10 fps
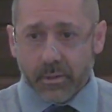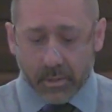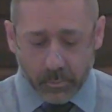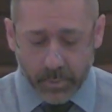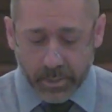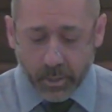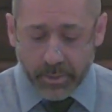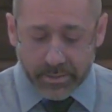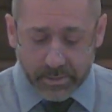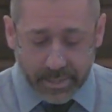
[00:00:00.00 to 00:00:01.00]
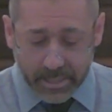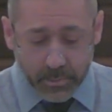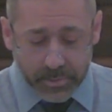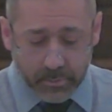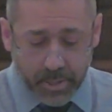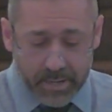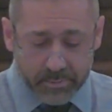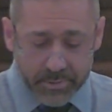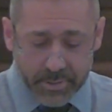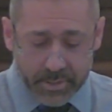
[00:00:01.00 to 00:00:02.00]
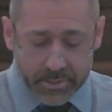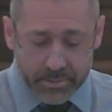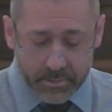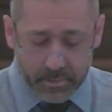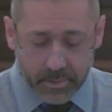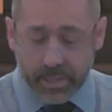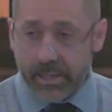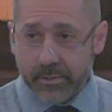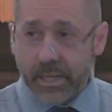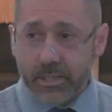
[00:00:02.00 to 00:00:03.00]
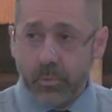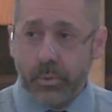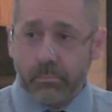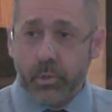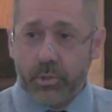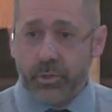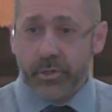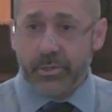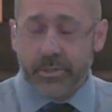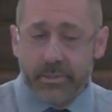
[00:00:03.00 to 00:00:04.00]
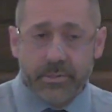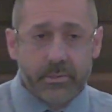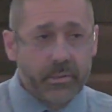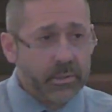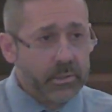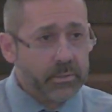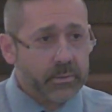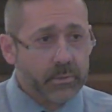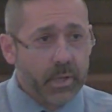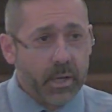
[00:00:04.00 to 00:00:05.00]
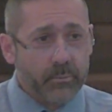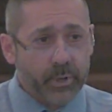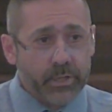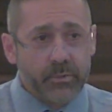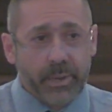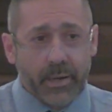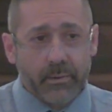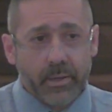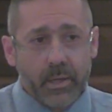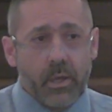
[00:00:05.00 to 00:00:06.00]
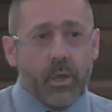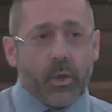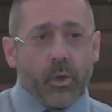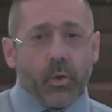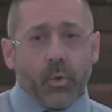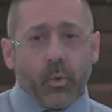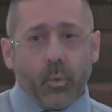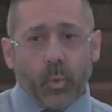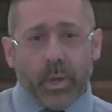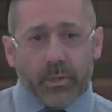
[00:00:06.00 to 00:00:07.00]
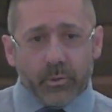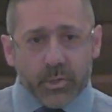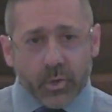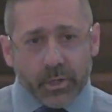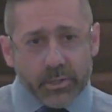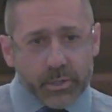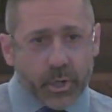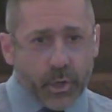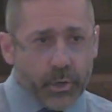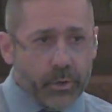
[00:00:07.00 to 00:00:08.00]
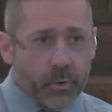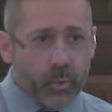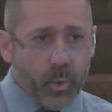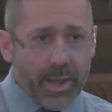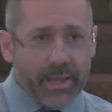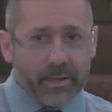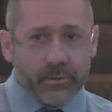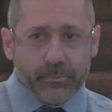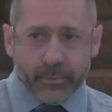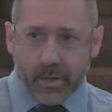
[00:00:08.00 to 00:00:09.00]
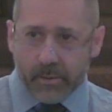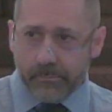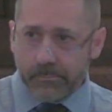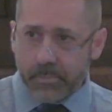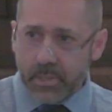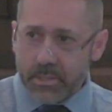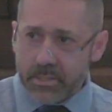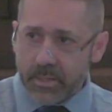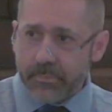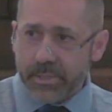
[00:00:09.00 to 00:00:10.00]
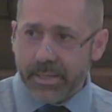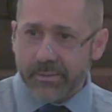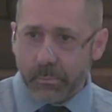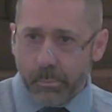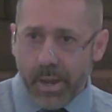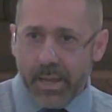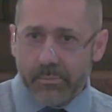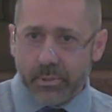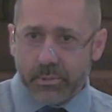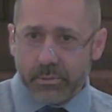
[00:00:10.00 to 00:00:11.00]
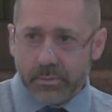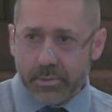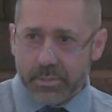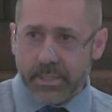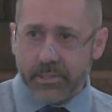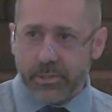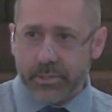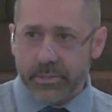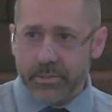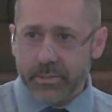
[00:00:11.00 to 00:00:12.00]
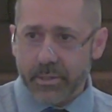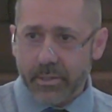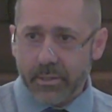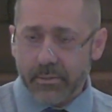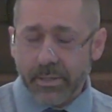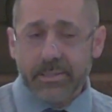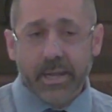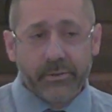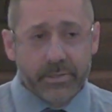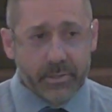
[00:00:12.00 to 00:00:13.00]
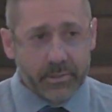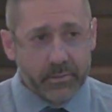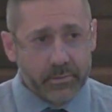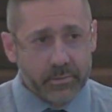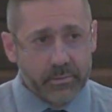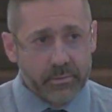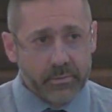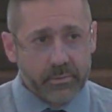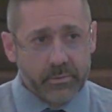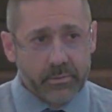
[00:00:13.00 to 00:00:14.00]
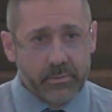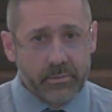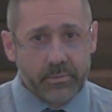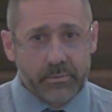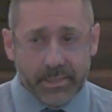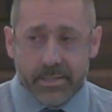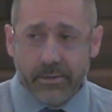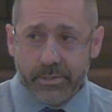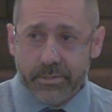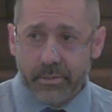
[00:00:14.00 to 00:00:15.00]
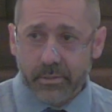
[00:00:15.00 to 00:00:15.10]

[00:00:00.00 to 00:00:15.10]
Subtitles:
we know that that's what the Bible says, and that's what most churches preach about. When you start to turn away from something that the Bible teaches, that's heresy. That's heresy.